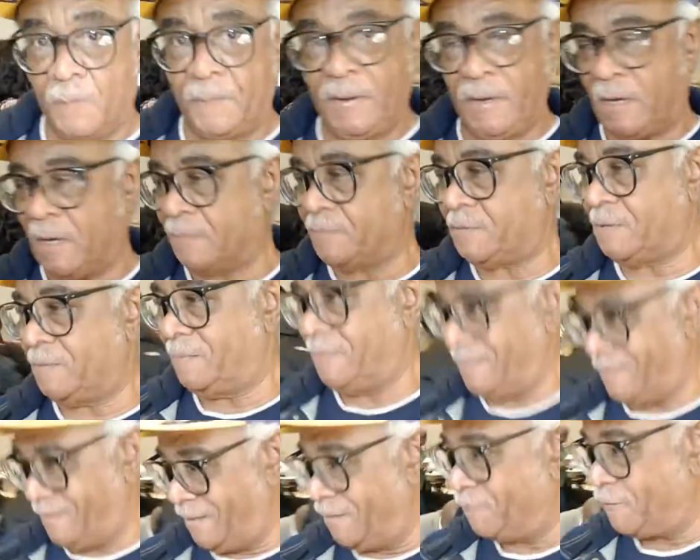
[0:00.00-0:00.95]
pick up some
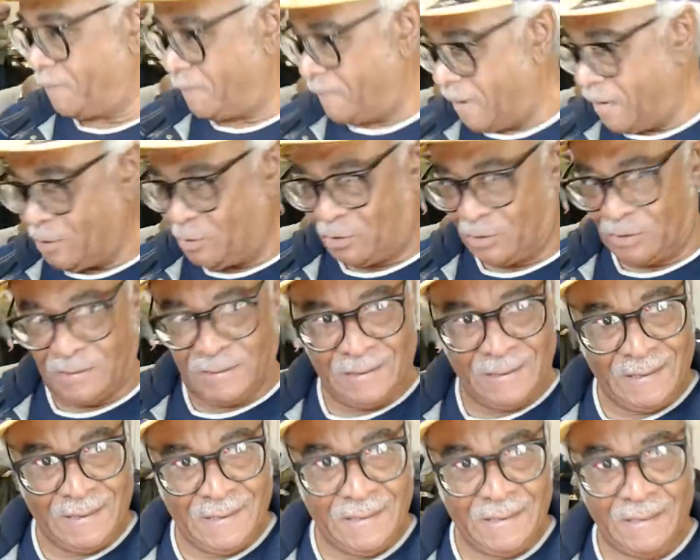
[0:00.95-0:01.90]
information.
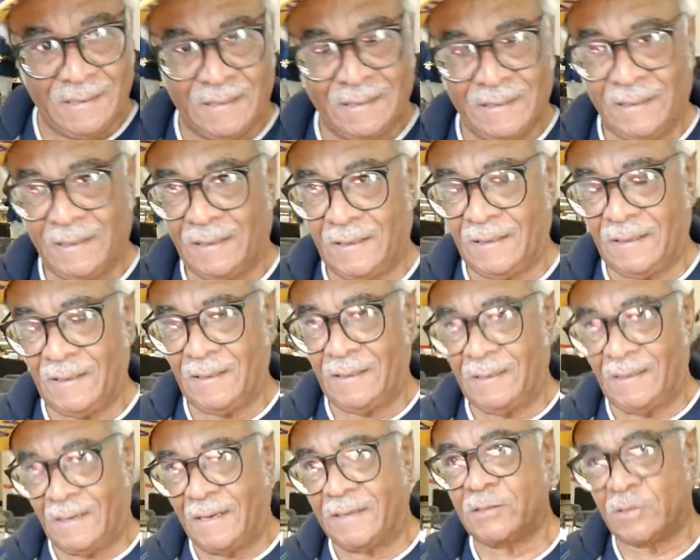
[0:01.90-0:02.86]

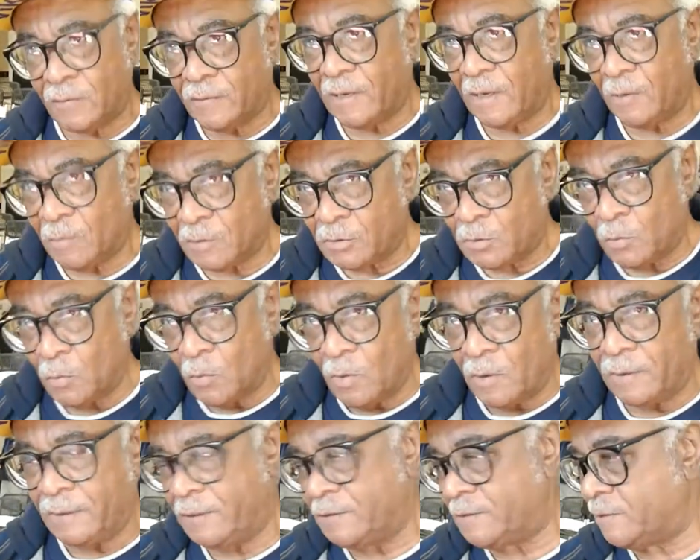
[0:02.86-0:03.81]
And I said, okay, what you
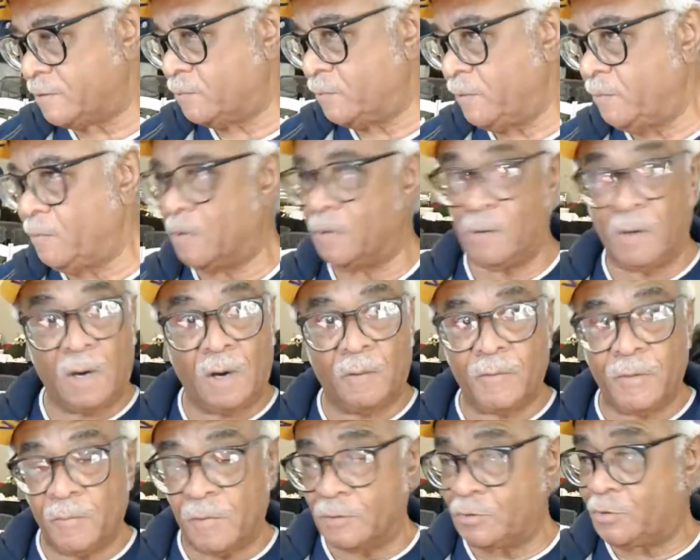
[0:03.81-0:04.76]
want? He said, we want, no,
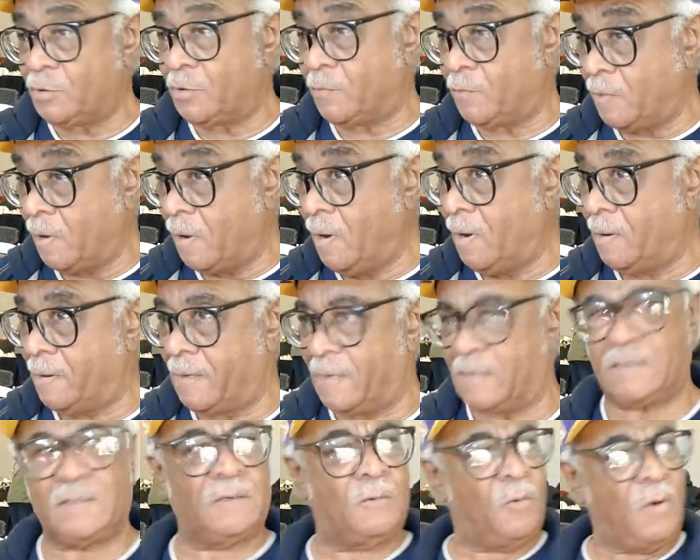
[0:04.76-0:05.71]
we want you to run.
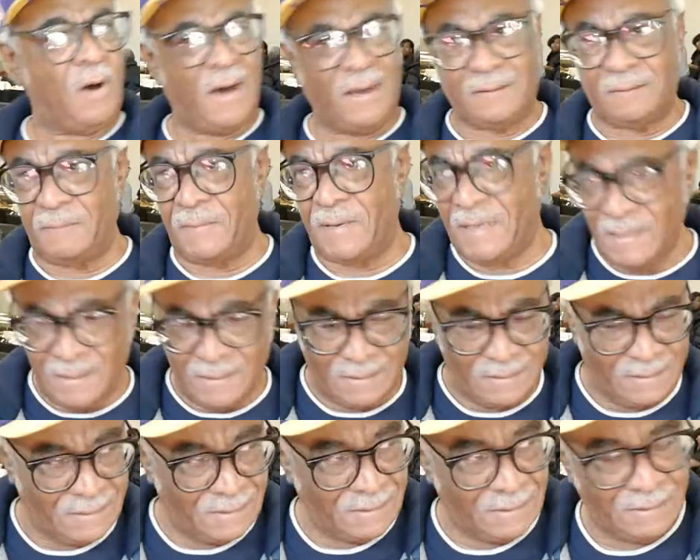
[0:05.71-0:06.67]
I said, what, me?
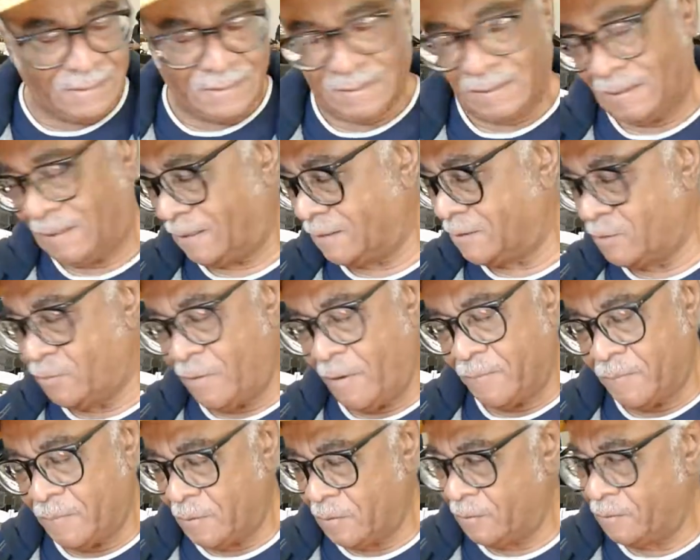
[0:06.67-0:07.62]

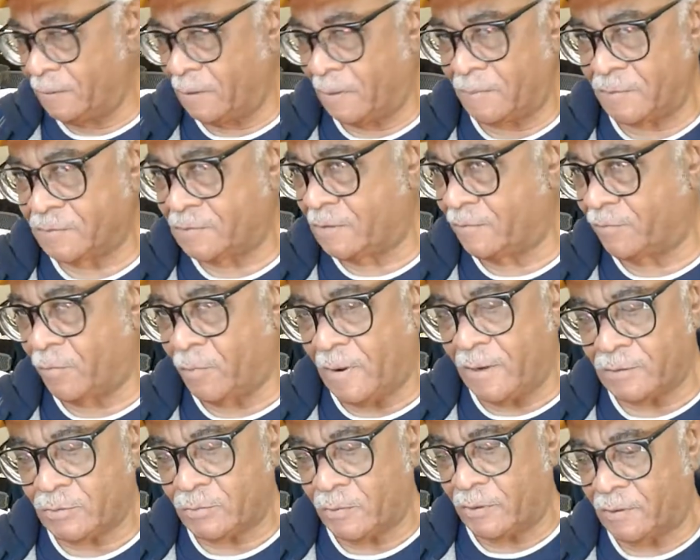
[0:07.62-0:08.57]
I'm a civil
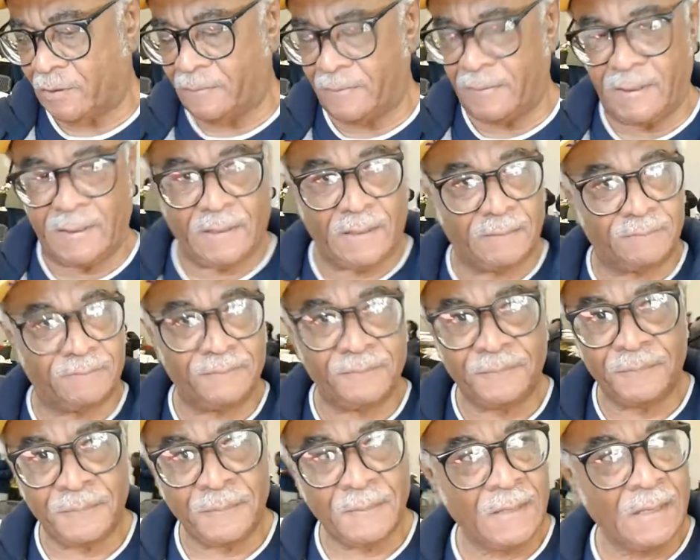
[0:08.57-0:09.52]
rights worker, man.
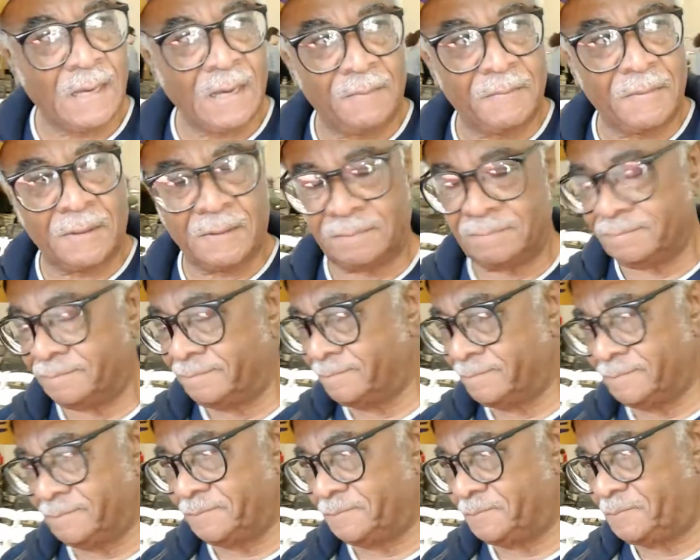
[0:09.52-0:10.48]
I'm
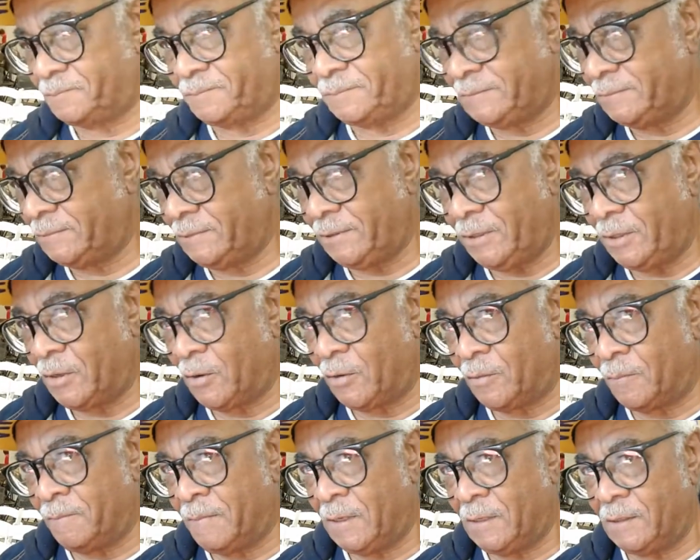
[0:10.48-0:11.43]
a, you
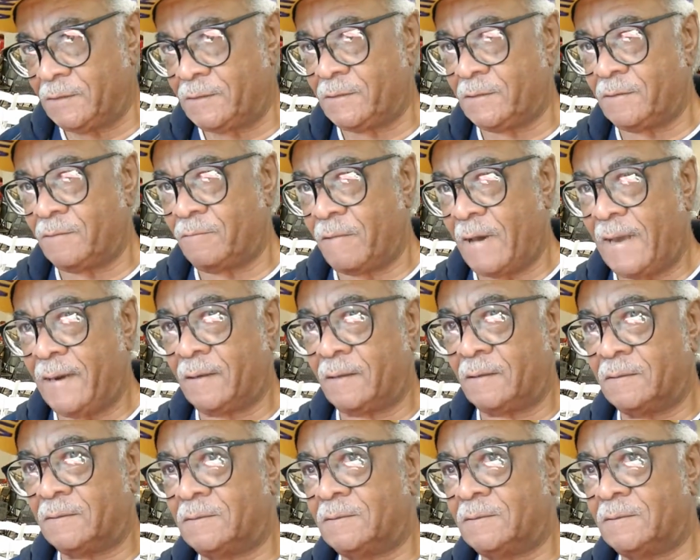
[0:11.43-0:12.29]
know, militant, radical,